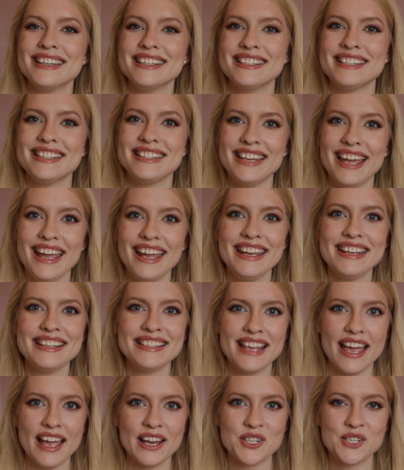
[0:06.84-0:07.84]
Today
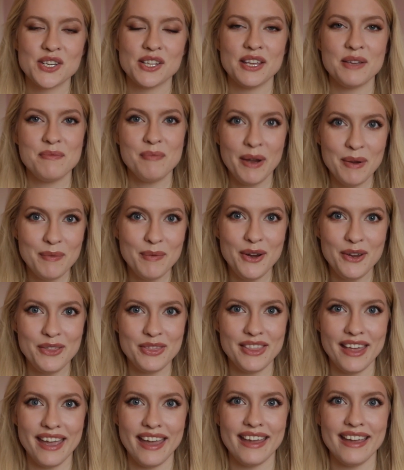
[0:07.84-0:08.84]
is actually my
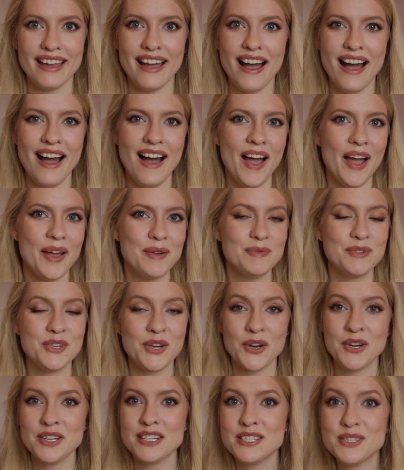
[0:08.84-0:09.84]
birthday. I'm
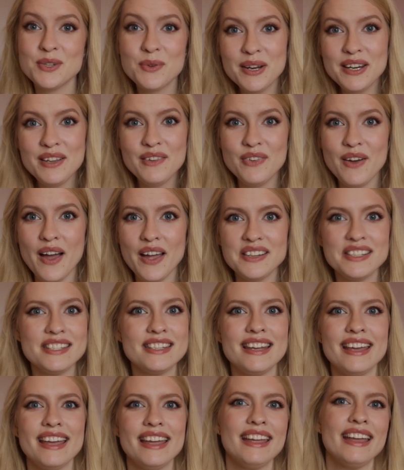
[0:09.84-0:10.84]
turning 25
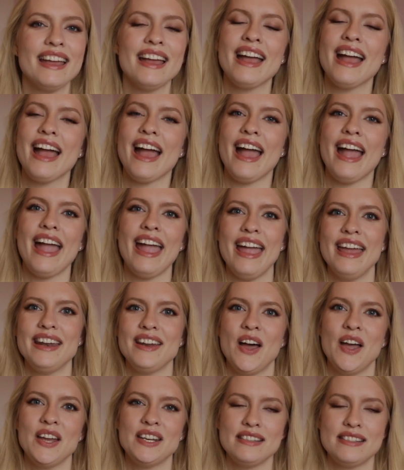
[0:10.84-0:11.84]
today and
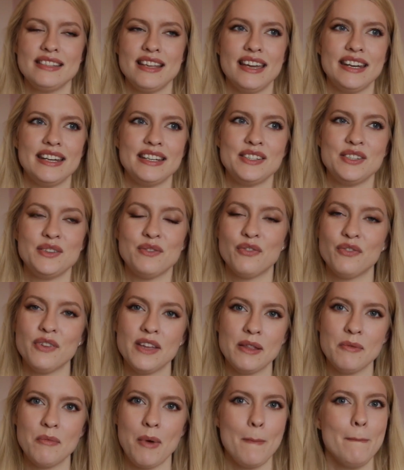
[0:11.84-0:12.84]
I decided to
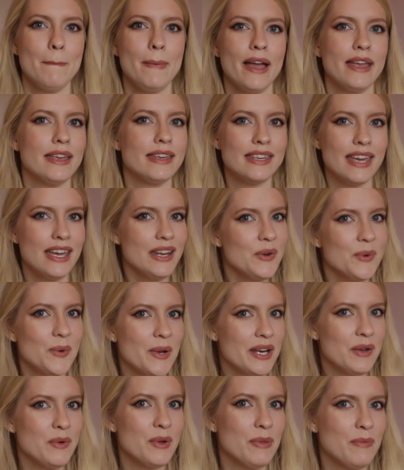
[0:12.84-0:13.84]
film my get
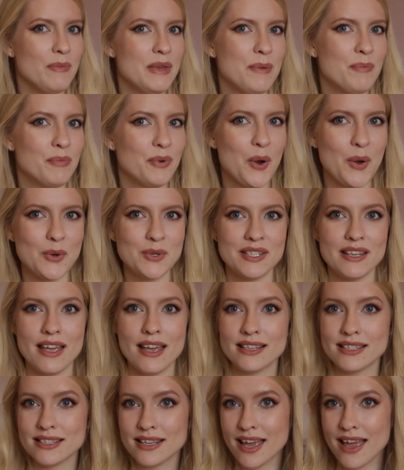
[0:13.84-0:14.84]
ready with me
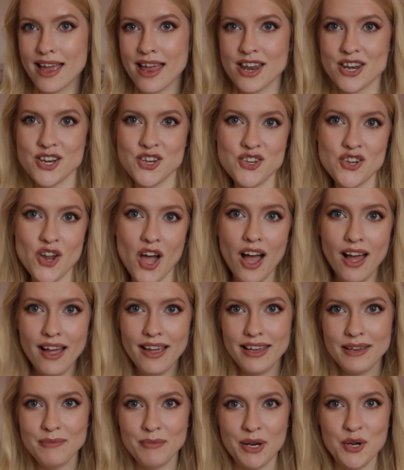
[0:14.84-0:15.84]
process
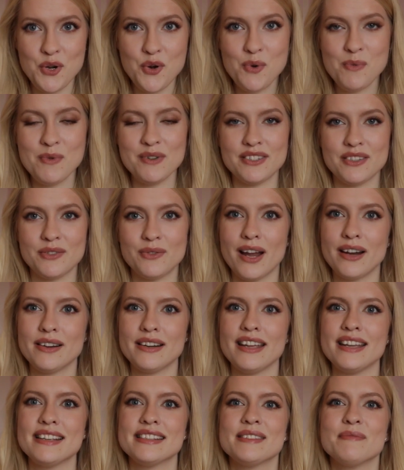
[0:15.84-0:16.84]
not in my normal
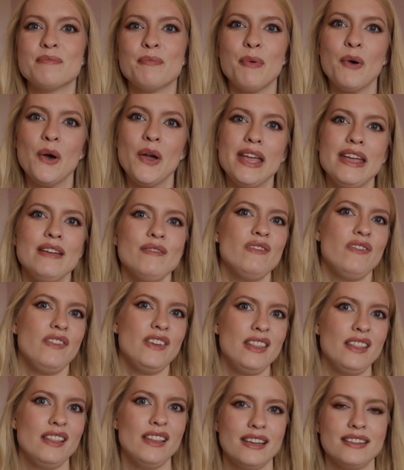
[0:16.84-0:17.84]
surroundings but in
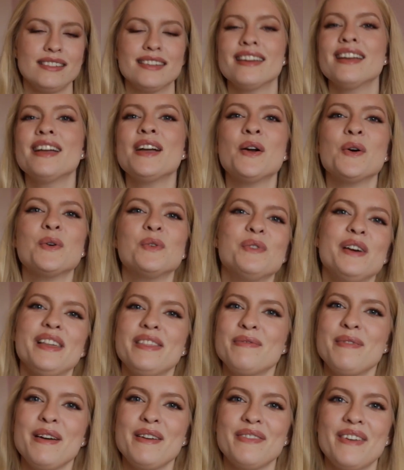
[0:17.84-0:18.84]
Finland
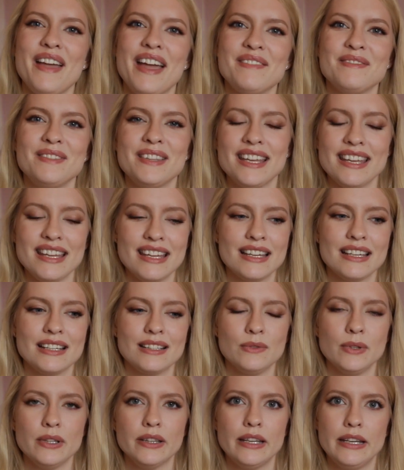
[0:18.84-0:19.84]
with my family.
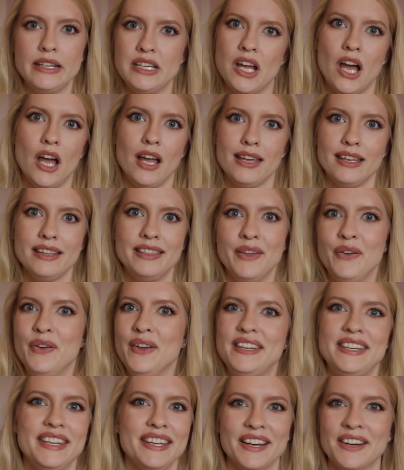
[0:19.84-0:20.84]
Well, they're not in the
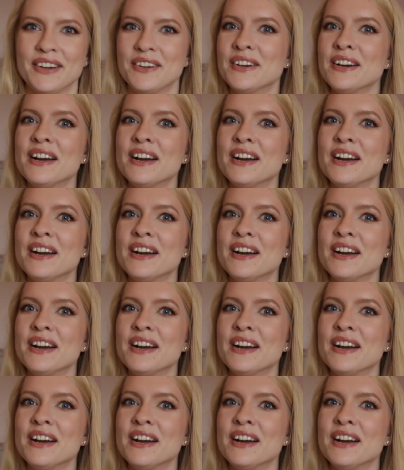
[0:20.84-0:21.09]
video.